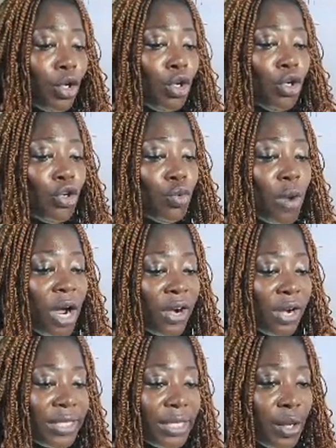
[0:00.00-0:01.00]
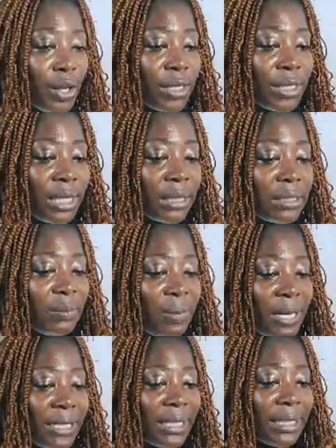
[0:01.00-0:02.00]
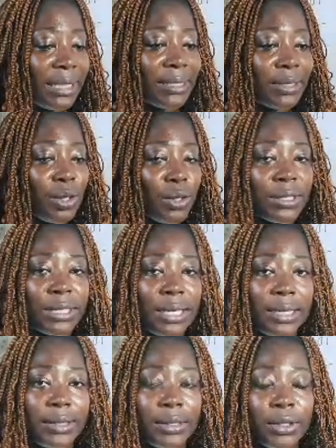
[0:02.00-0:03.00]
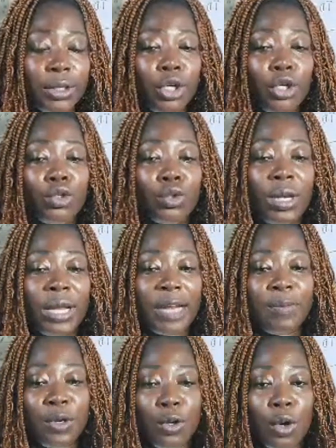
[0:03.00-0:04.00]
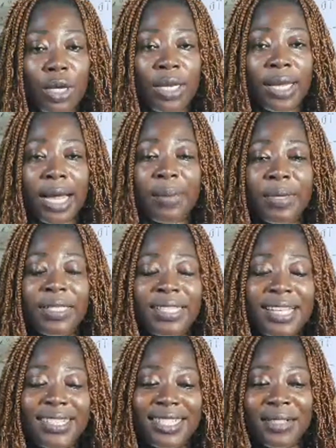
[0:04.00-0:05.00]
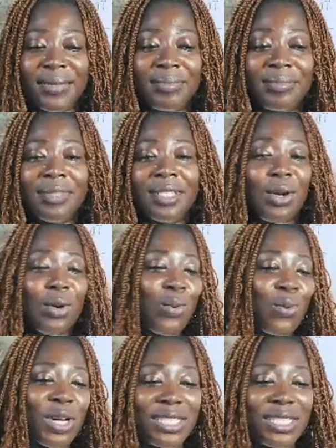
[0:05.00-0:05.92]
You are creating content, but it is not selling. So let me know in the comment section what